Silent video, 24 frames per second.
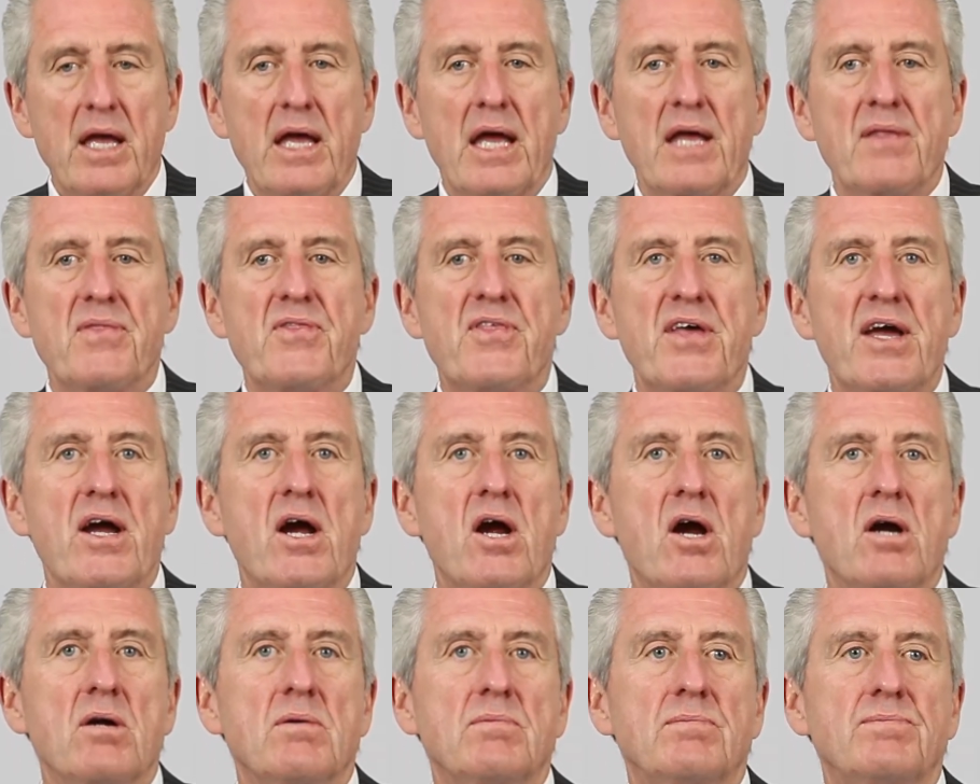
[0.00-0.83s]
And
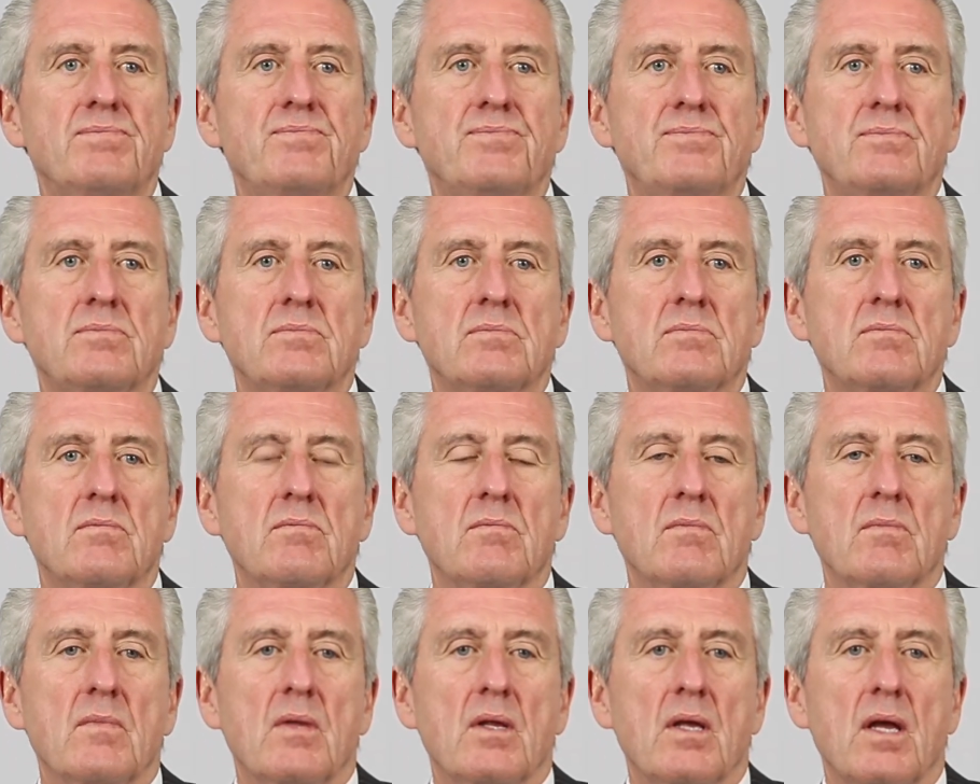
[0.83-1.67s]
there,
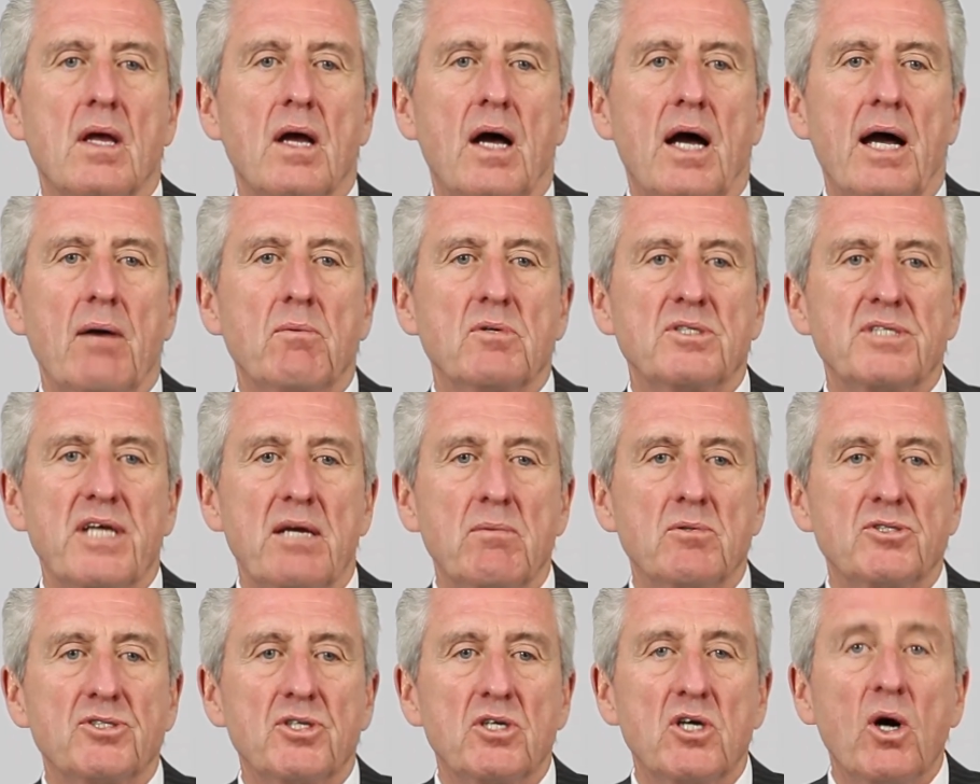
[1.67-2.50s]
I was
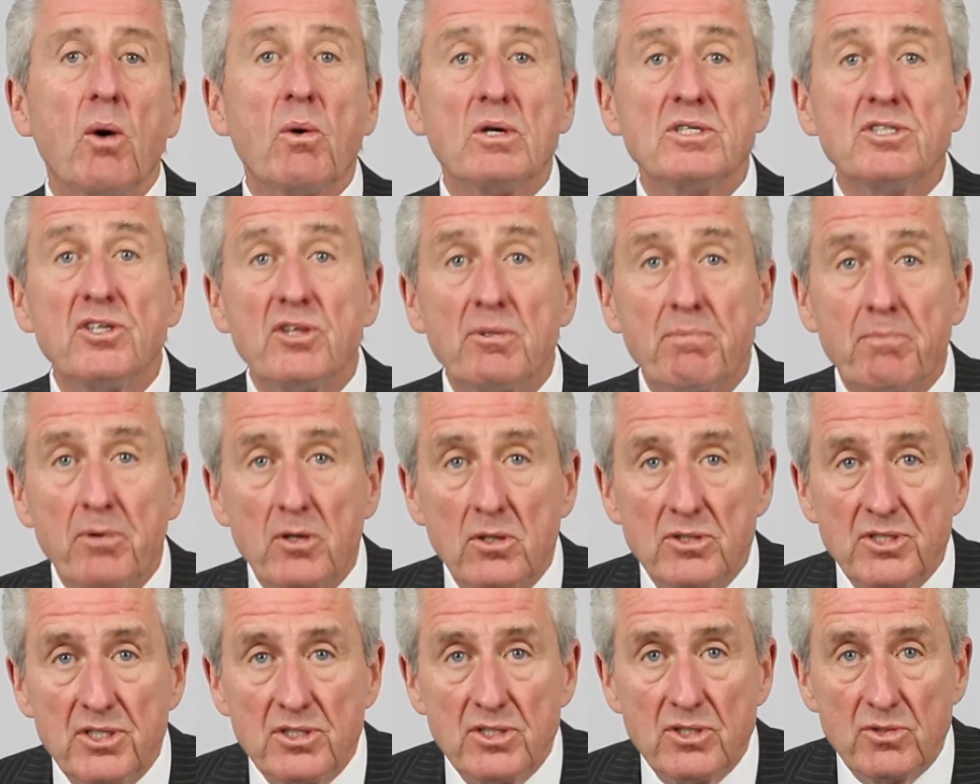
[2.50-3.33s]
able to go into the
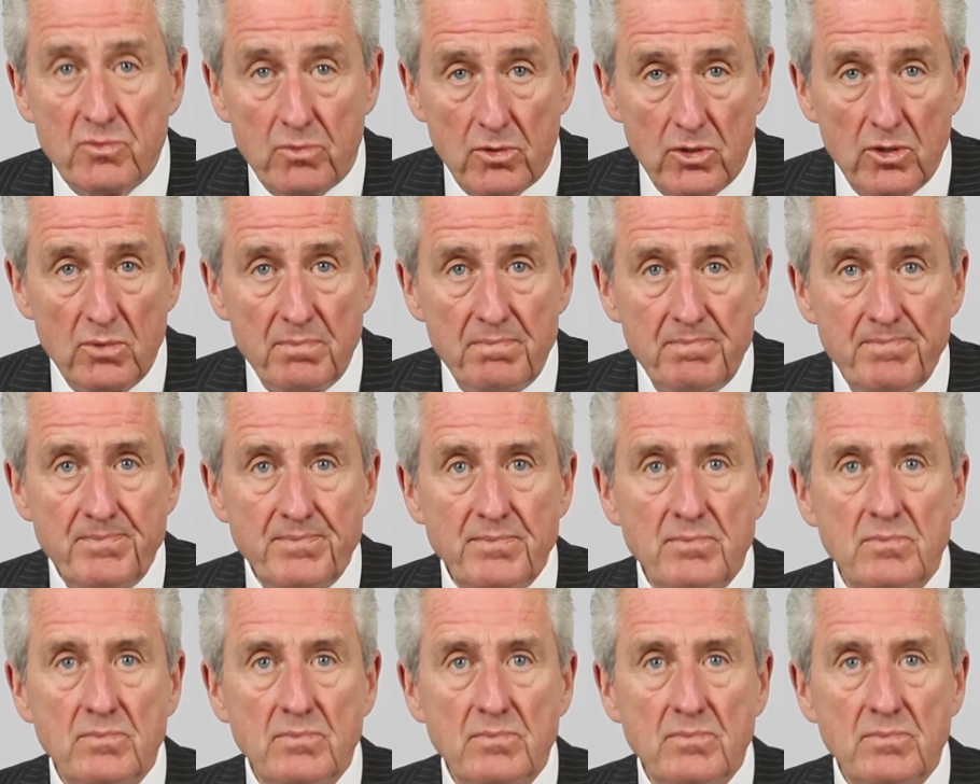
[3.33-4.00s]
person's room.